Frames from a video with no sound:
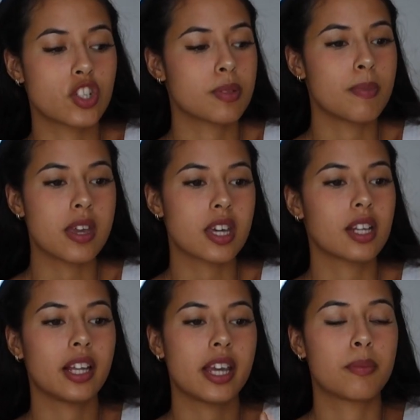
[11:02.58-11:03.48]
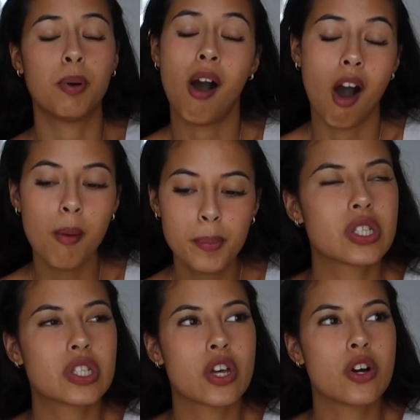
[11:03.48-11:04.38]
just make it like pop.
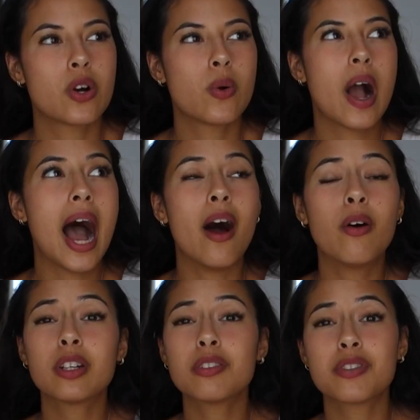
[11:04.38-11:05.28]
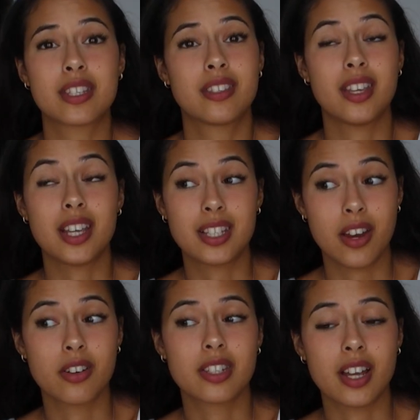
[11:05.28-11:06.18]
So out of 6
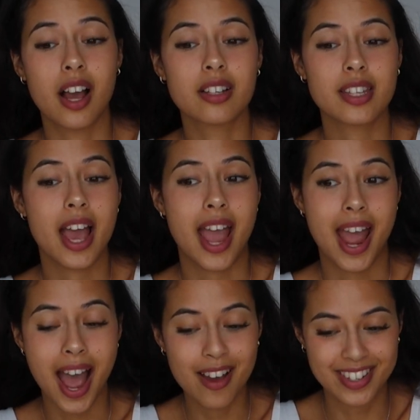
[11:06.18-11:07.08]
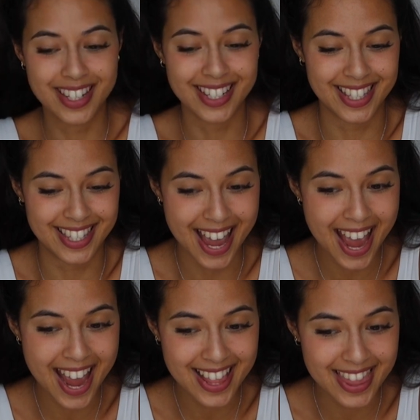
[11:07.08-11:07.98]
hairstyles, I have to
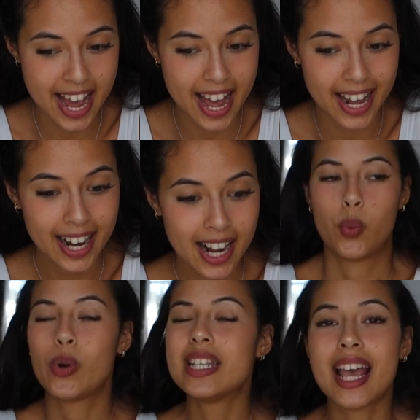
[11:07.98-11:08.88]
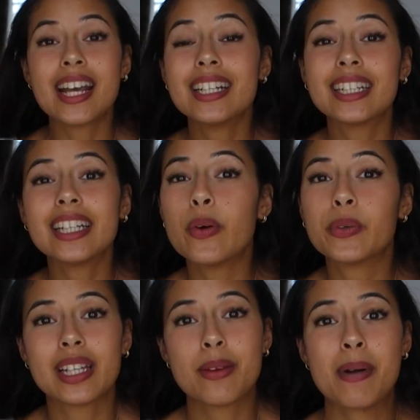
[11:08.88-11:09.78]
say that we technically
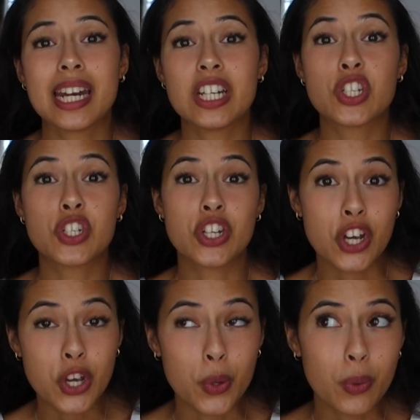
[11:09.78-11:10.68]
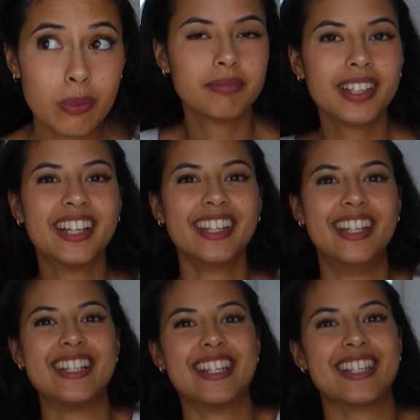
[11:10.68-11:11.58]
only managed 2.
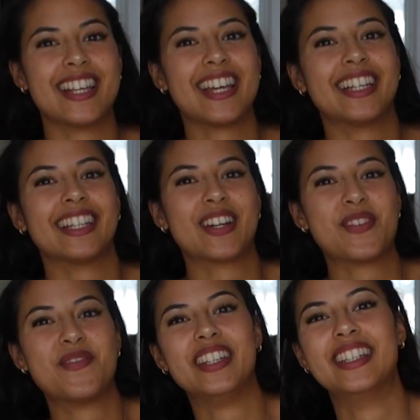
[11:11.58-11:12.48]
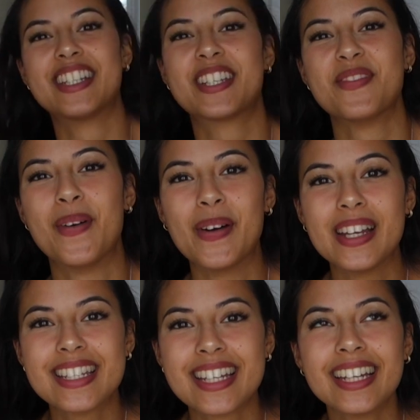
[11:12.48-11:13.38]
This is like a little bit
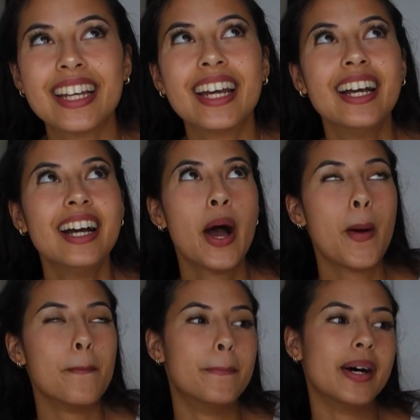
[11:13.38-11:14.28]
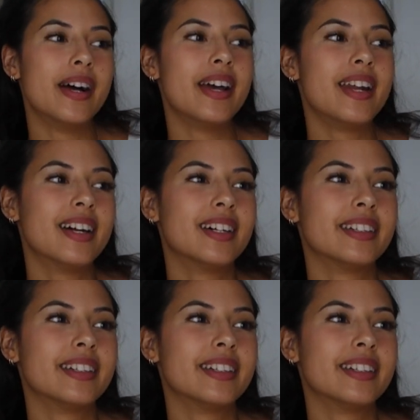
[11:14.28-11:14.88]
disappointing, but